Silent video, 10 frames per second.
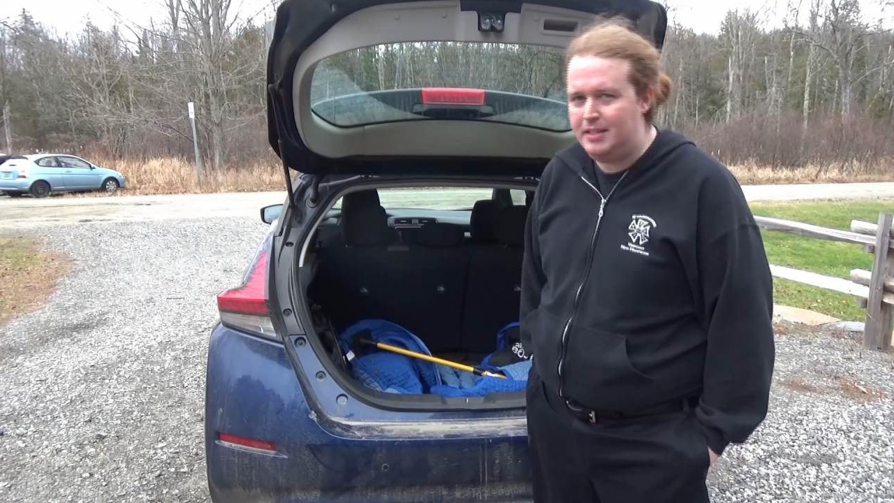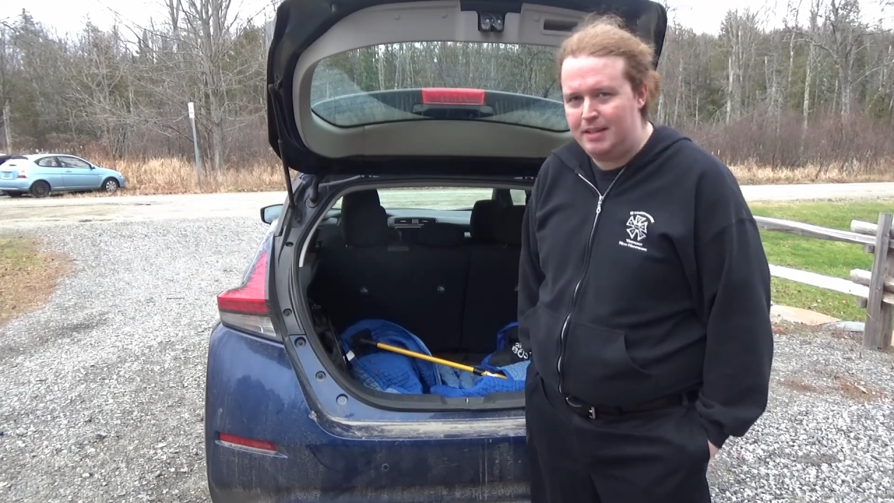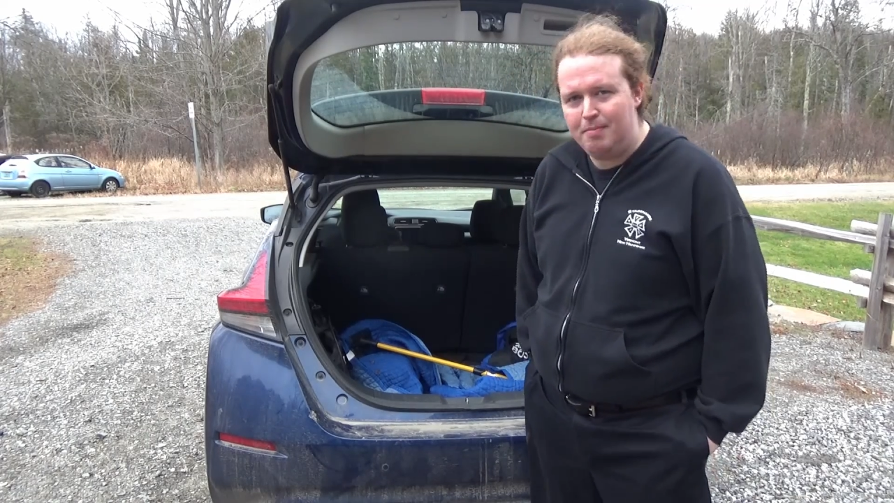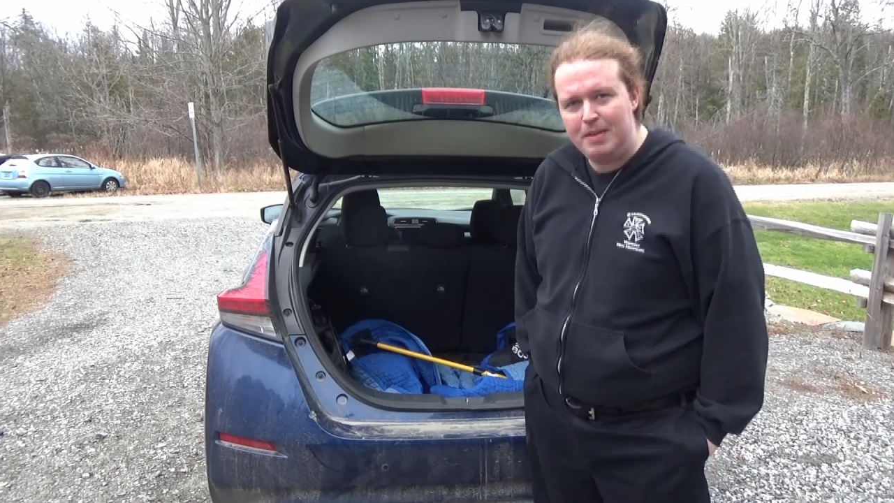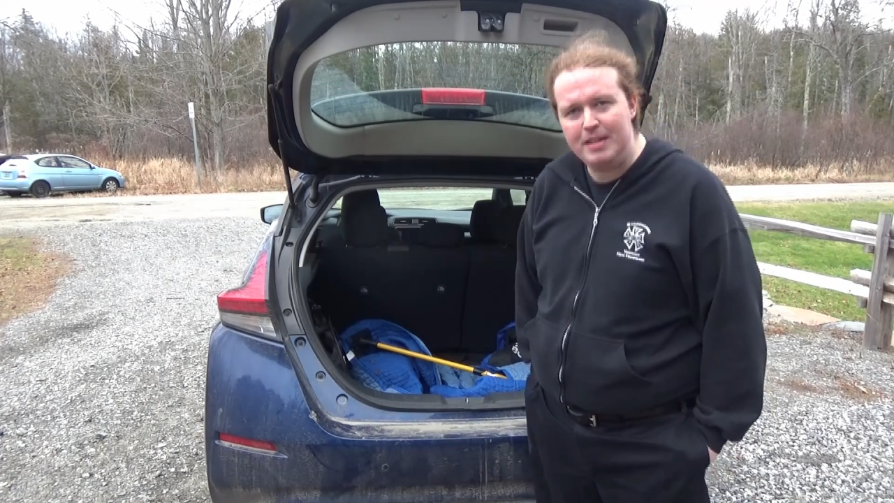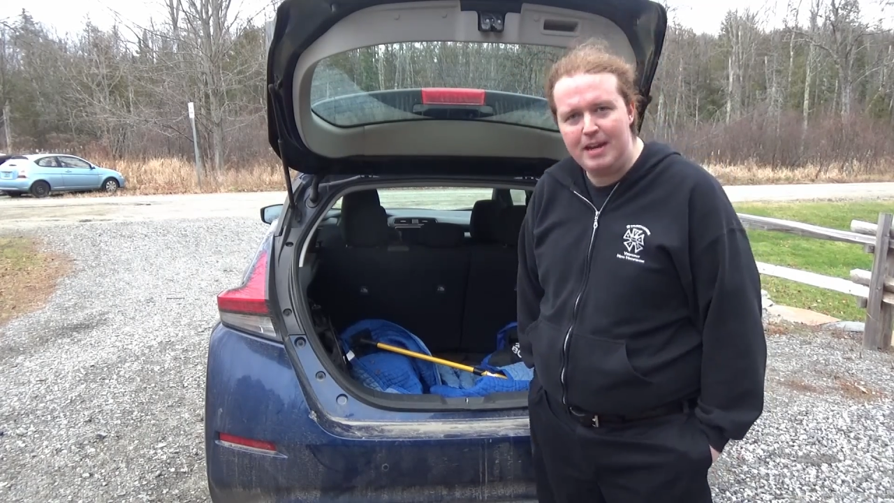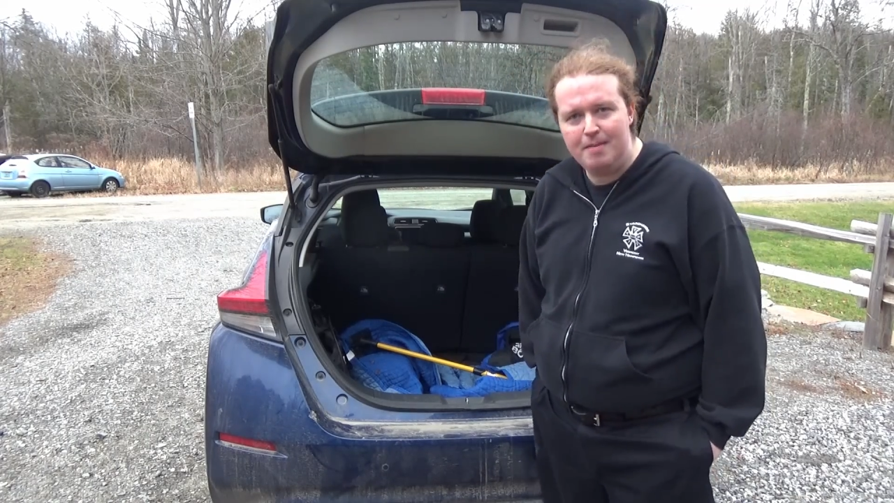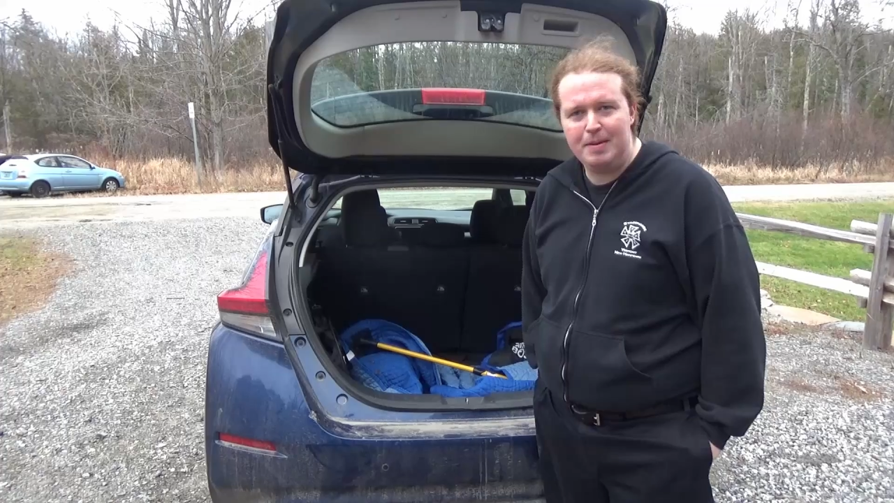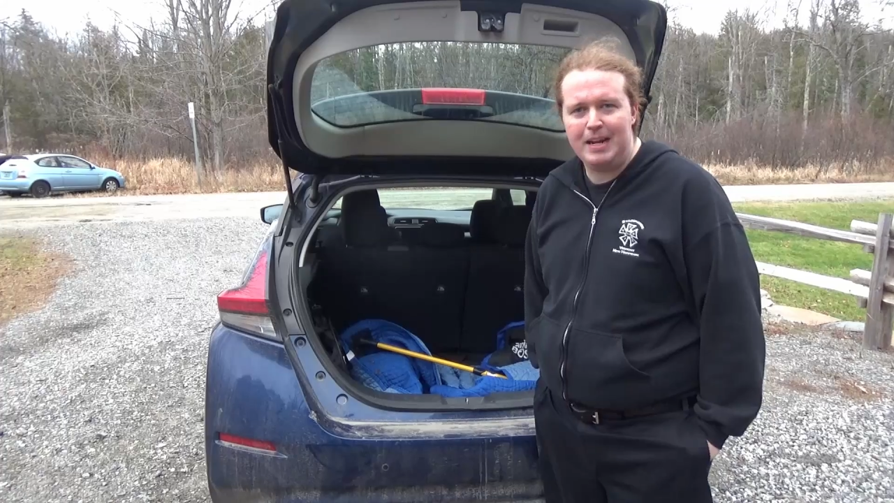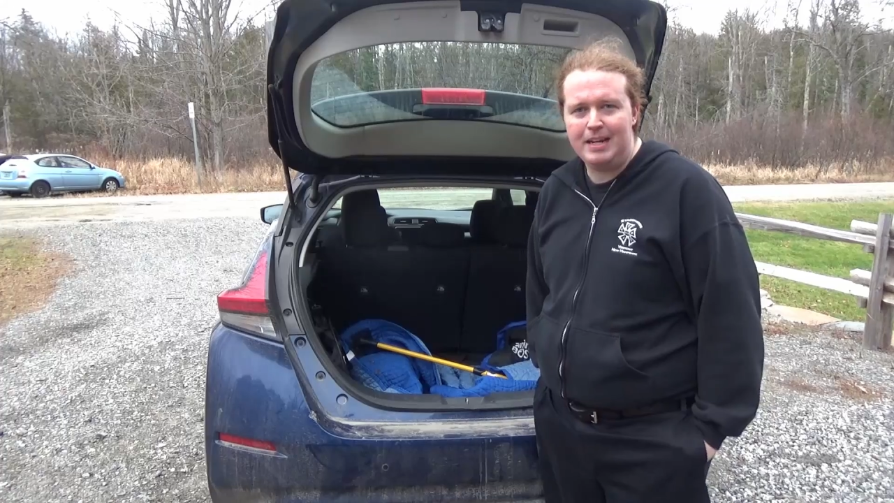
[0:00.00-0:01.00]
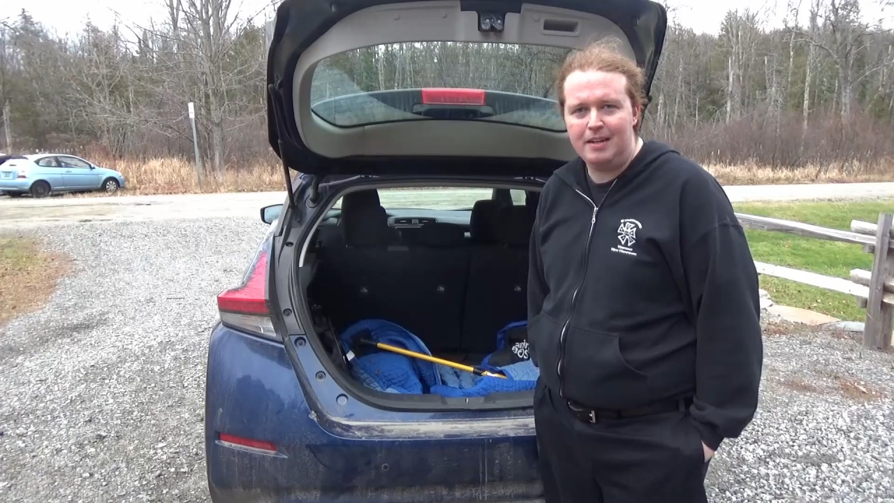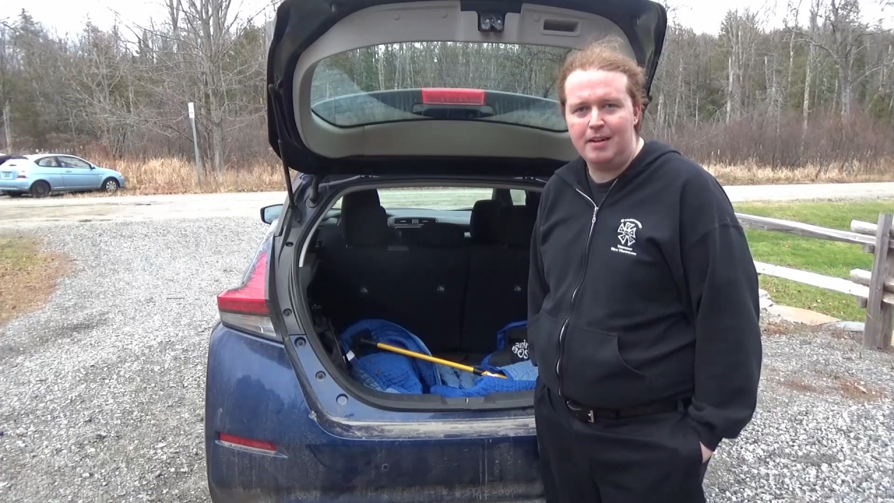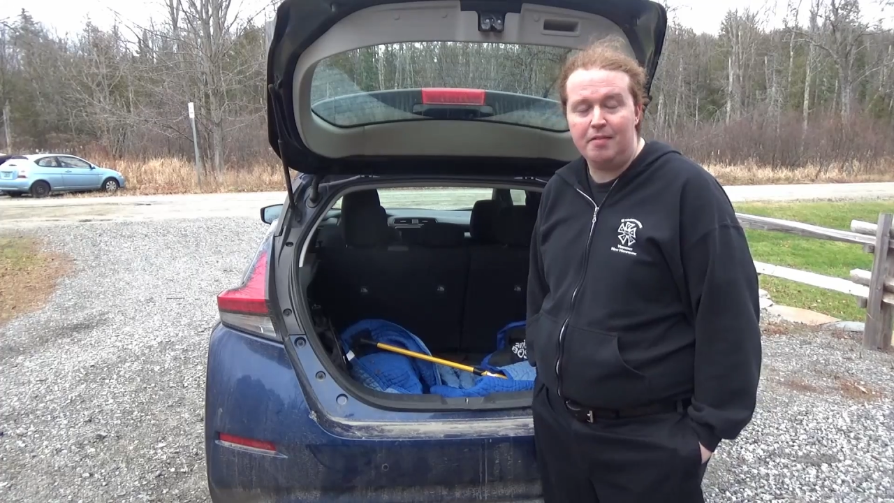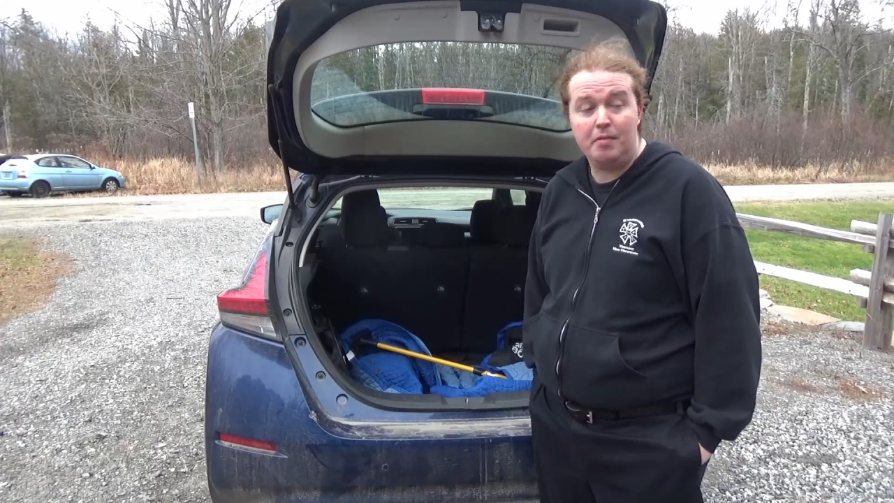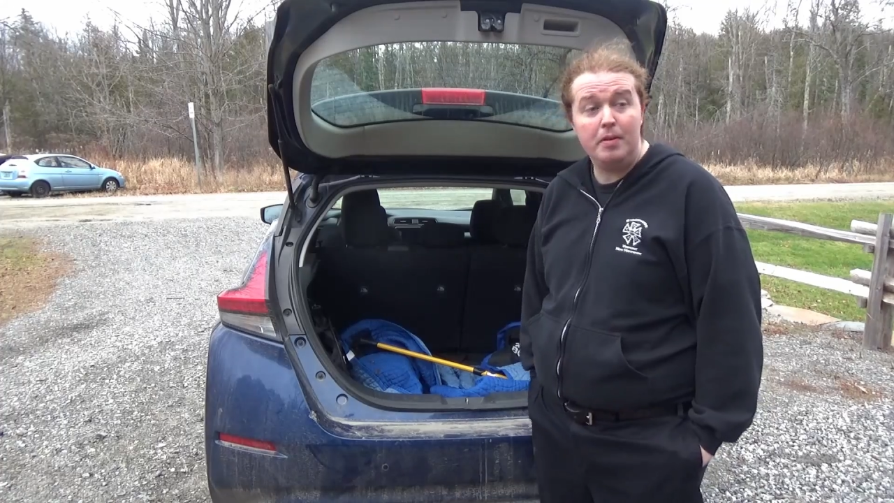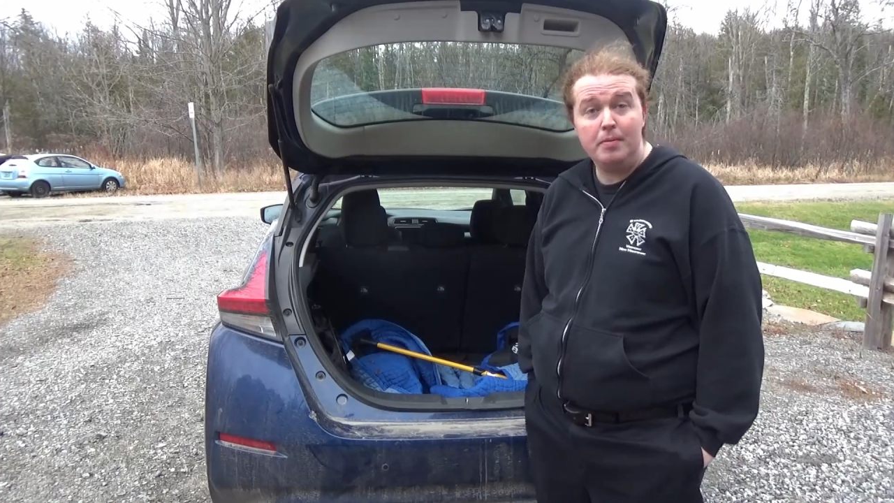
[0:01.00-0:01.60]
team one day, but I doubt I ever will.